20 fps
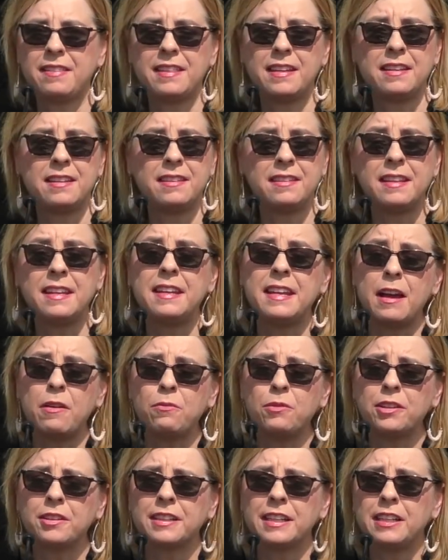The, the
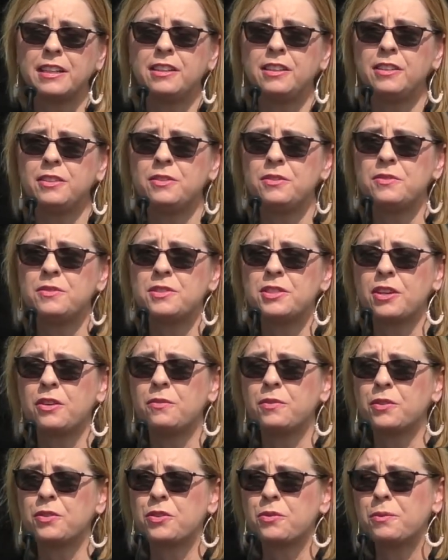network includes
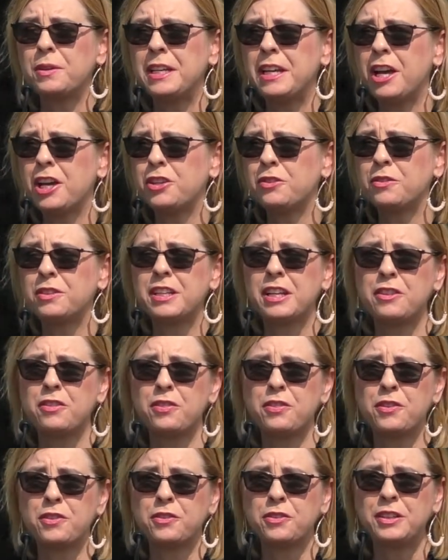over
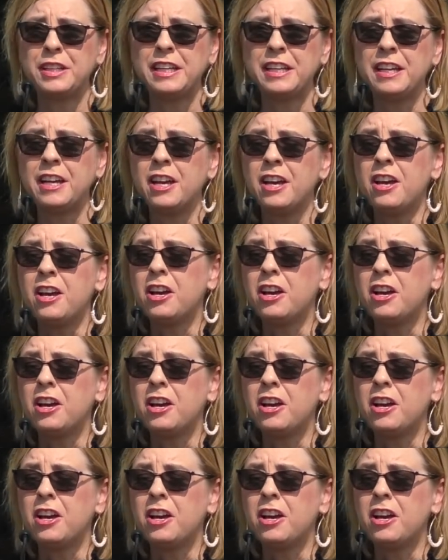330